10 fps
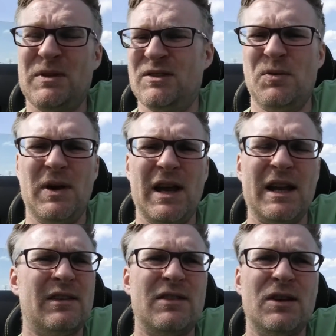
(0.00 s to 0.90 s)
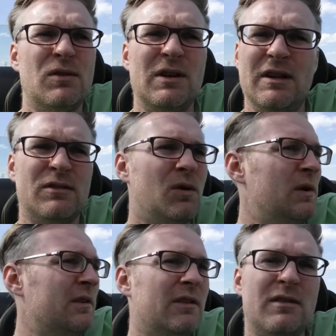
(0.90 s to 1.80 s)
But the way NXT currently is
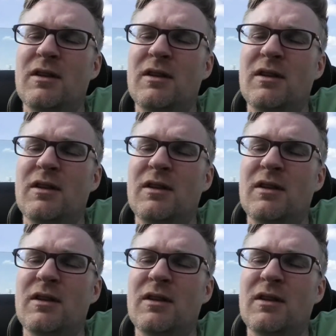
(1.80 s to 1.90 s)
going is